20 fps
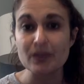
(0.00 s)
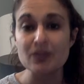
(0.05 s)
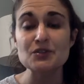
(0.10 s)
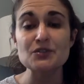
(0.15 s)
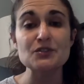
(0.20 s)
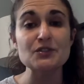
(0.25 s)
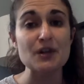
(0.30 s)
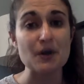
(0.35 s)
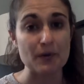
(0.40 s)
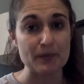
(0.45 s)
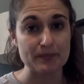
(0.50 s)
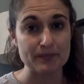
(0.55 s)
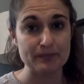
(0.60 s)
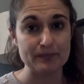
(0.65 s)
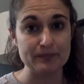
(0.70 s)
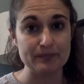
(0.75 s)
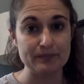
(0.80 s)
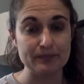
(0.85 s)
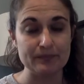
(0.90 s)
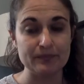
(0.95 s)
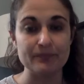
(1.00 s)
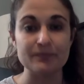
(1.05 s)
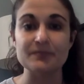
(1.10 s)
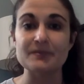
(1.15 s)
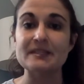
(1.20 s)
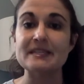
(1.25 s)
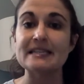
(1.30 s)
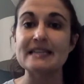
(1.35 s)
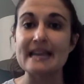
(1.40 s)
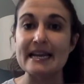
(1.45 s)
So
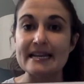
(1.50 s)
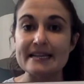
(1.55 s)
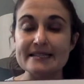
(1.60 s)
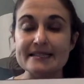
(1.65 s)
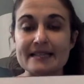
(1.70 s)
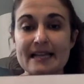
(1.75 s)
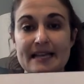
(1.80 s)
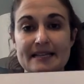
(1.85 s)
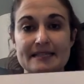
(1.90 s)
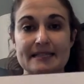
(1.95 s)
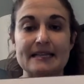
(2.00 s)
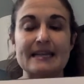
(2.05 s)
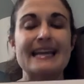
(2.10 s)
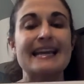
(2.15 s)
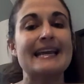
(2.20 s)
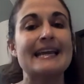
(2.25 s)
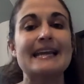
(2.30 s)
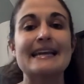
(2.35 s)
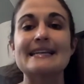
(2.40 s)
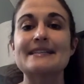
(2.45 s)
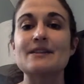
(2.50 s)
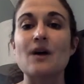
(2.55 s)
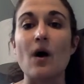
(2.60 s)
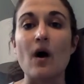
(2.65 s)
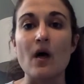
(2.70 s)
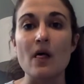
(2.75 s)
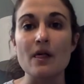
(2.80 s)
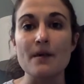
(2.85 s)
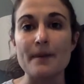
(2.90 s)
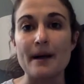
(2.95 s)
today's lesson is
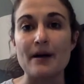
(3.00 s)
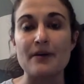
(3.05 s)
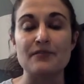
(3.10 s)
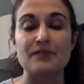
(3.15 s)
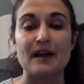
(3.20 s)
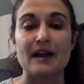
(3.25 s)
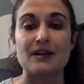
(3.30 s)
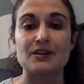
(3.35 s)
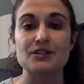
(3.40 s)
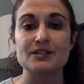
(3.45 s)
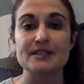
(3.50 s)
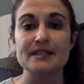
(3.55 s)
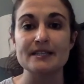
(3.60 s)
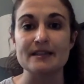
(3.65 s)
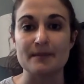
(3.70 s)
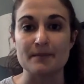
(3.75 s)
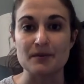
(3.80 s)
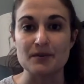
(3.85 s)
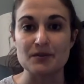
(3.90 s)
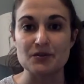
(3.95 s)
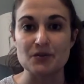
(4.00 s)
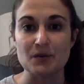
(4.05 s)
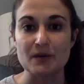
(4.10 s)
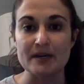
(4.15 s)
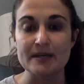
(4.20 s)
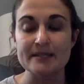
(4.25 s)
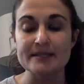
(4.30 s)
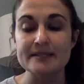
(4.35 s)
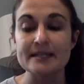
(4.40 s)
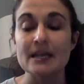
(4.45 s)
all about fractions and number
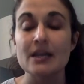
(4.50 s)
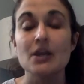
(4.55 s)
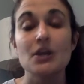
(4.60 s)
stories.